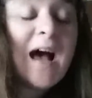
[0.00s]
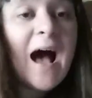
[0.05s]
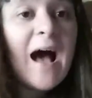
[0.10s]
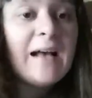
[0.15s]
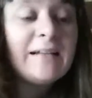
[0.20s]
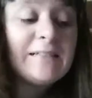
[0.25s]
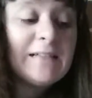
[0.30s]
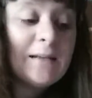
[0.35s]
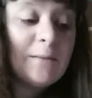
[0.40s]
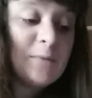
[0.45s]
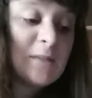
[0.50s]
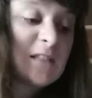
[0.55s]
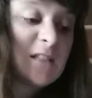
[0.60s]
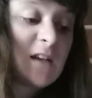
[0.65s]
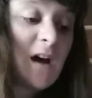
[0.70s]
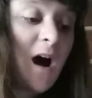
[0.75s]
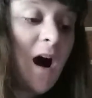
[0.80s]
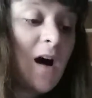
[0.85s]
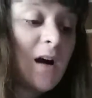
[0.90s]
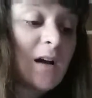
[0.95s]
I seem
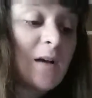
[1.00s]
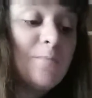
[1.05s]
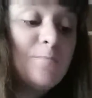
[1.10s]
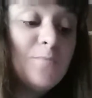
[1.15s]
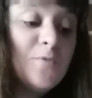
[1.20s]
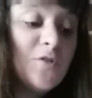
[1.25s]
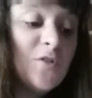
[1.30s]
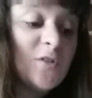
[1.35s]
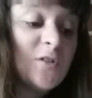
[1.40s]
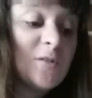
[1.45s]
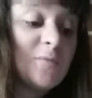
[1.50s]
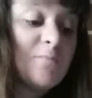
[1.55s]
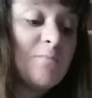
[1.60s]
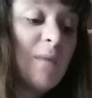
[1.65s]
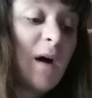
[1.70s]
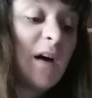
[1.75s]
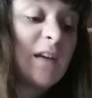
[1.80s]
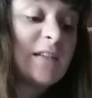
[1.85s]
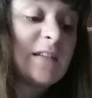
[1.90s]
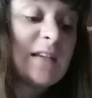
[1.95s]
stark, mute,
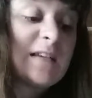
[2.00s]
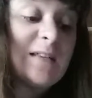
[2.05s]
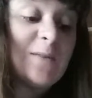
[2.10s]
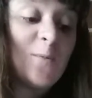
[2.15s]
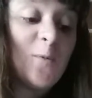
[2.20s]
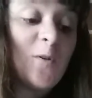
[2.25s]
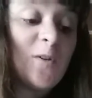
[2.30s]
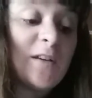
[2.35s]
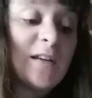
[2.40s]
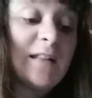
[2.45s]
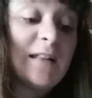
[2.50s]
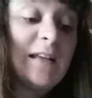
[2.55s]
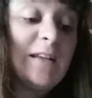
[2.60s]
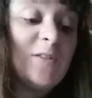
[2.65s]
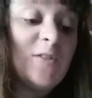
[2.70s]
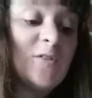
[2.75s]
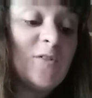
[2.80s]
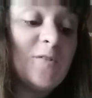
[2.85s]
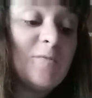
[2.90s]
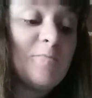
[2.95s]
but inwardly
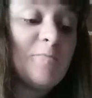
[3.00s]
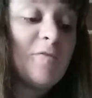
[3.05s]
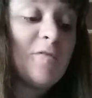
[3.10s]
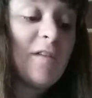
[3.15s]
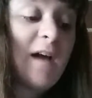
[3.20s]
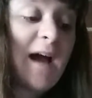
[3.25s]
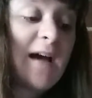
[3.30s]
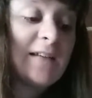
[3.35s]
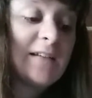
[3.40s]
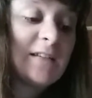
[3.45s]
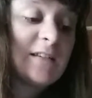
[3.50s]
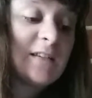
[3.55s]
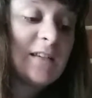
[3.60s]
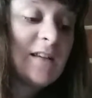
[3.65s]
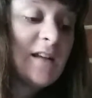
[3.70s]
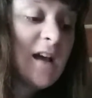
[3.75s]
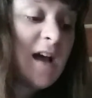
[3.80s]
do prate.